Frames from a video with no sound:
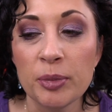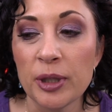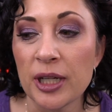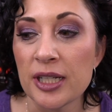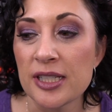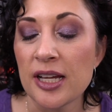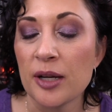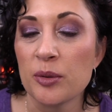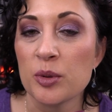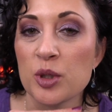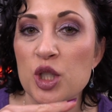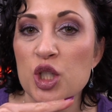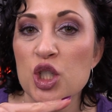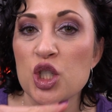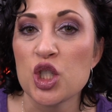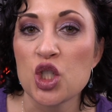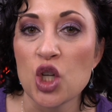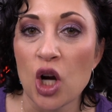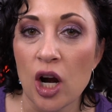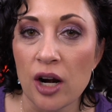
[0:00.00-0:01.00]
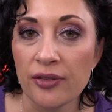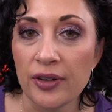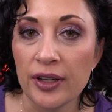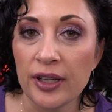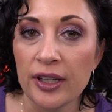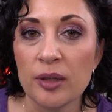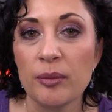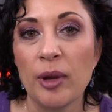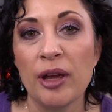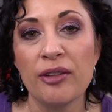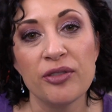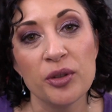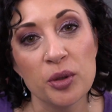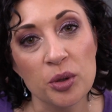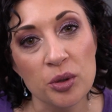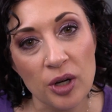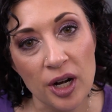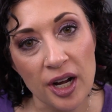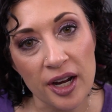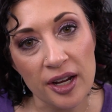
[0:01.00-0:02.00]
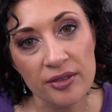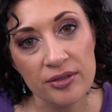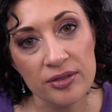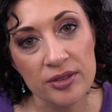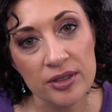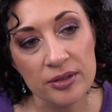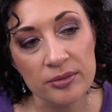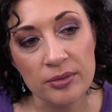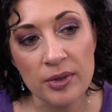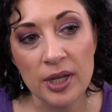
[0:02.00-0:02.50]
because I was starving and my food arrived.